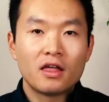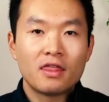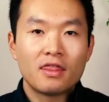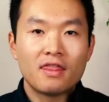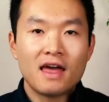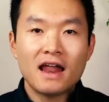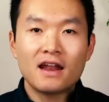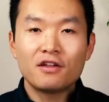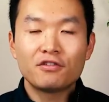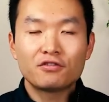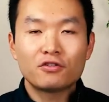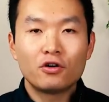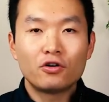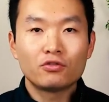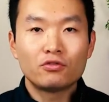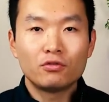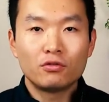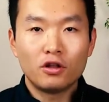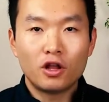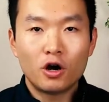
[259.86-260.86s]
That is
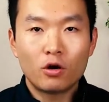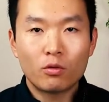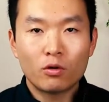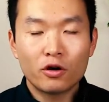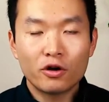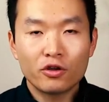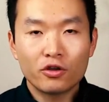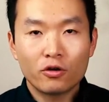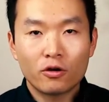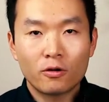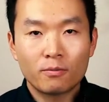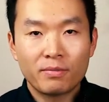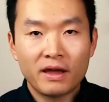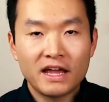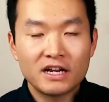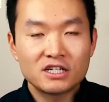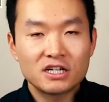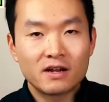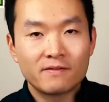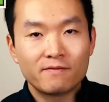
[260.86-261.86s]
going to lower your
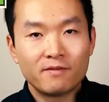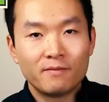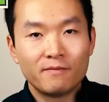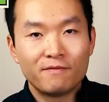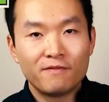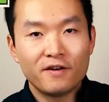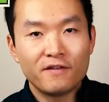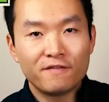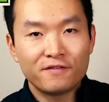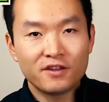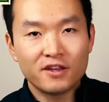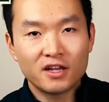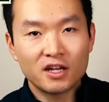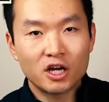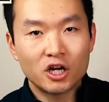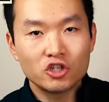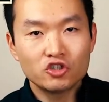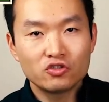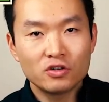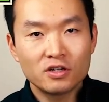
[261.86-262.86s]
paycheck from
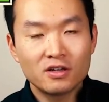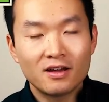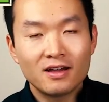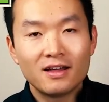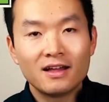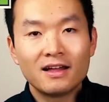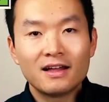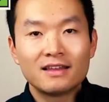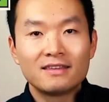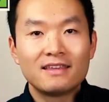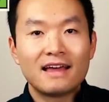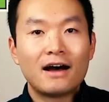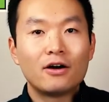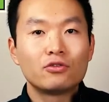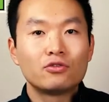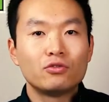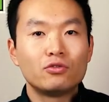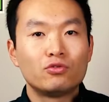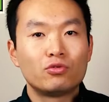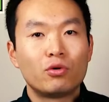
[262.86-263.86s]
$1,500
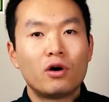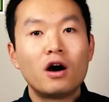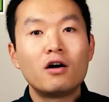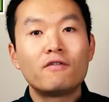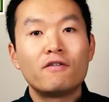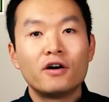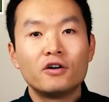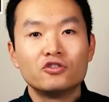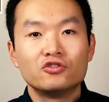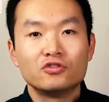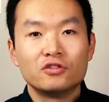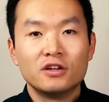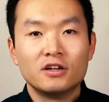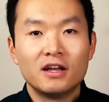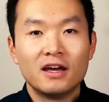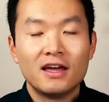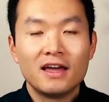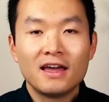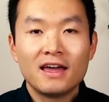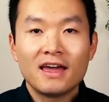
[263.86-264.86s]
down to
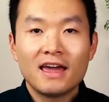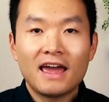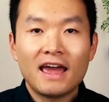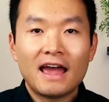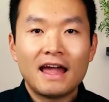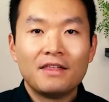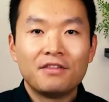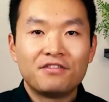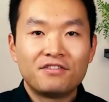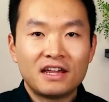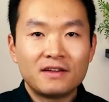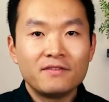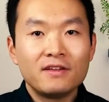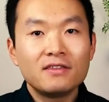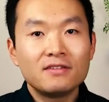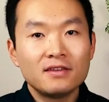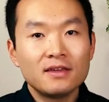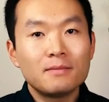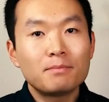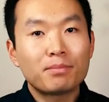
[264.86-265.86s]
$1,200, and
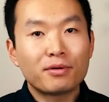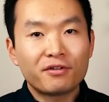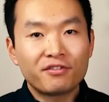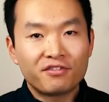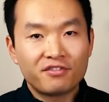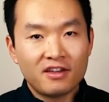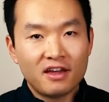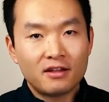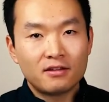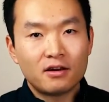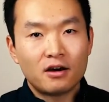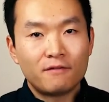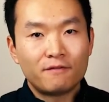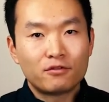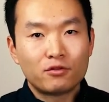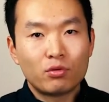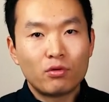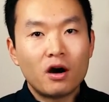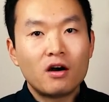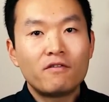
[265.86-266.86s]
17%
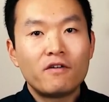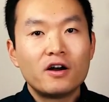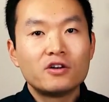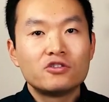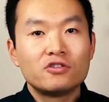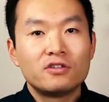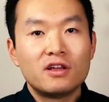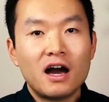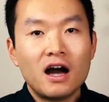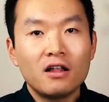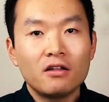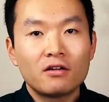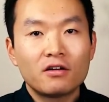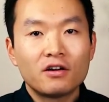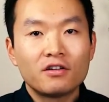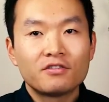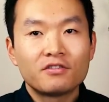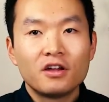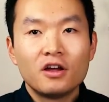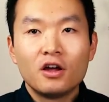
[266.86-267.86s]
of
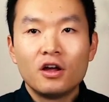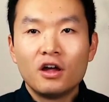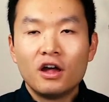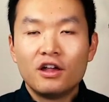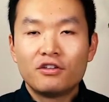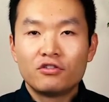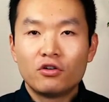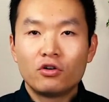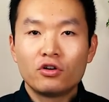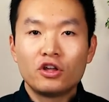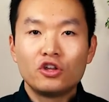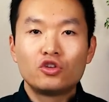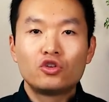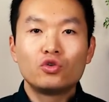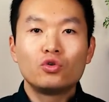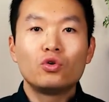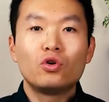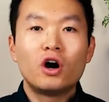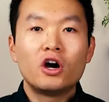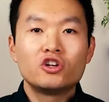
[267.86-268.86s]
$1,200 is only
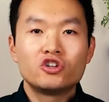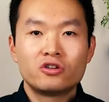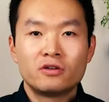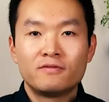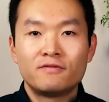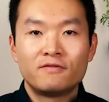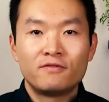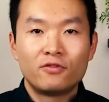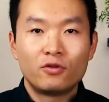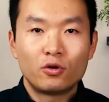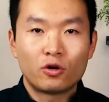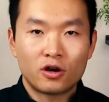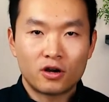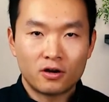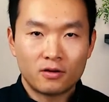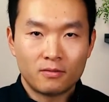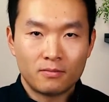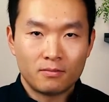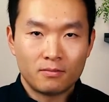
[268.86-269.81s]
$204.